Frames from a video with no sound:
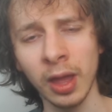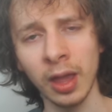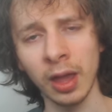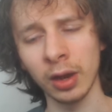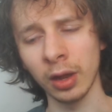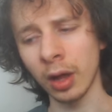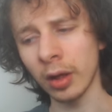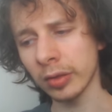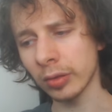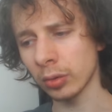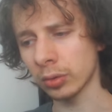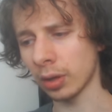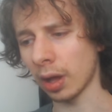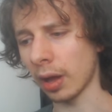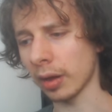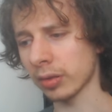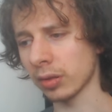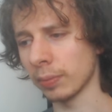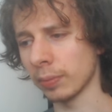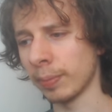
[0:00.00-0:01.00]
and it also
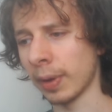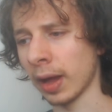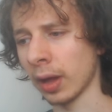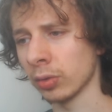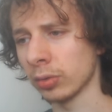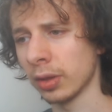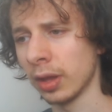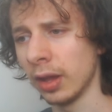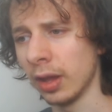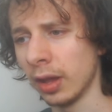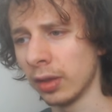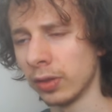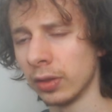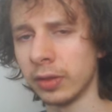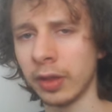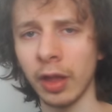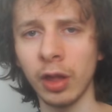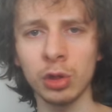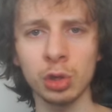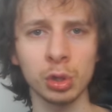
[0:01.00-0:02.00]
talks about the
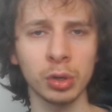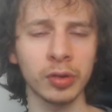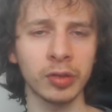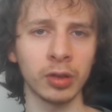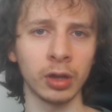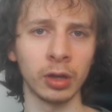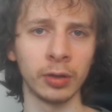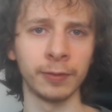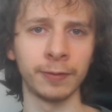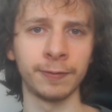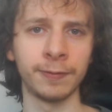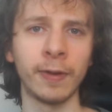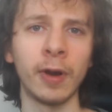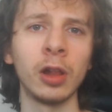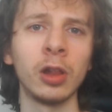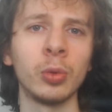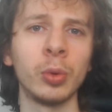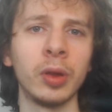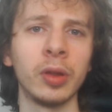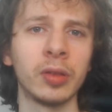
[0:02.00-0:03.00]
dangers of
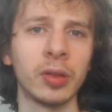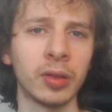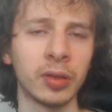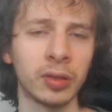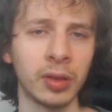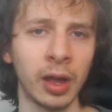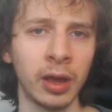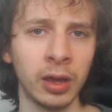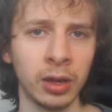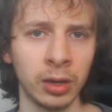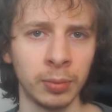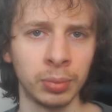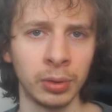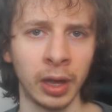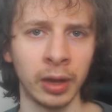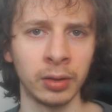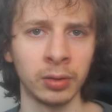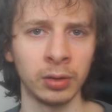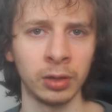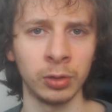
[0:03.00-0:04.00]
following society
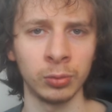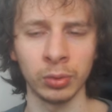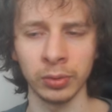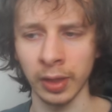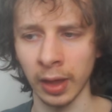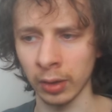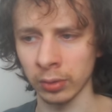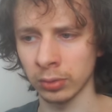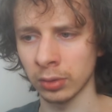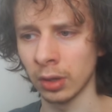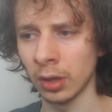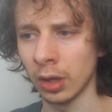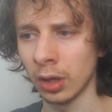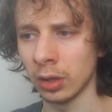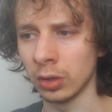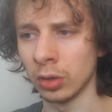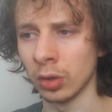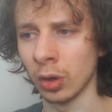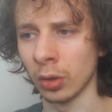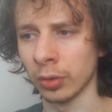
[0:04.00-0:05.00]
blindly without
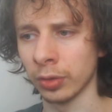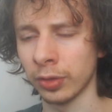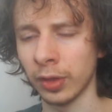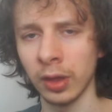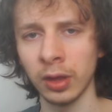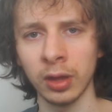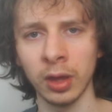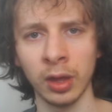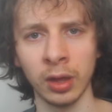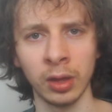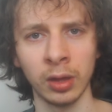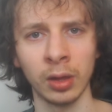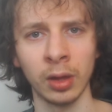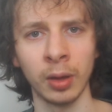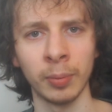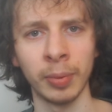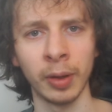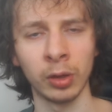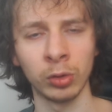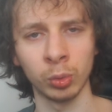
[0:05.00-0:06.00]
you know, thinking
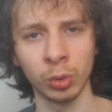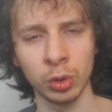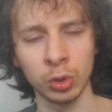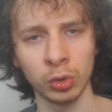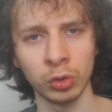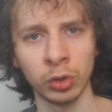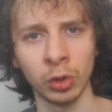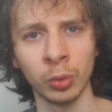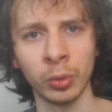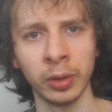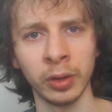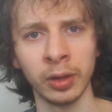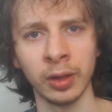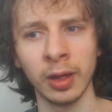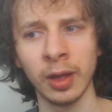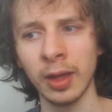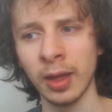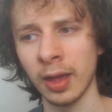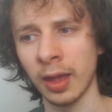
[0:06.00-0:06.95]
about what you're doing.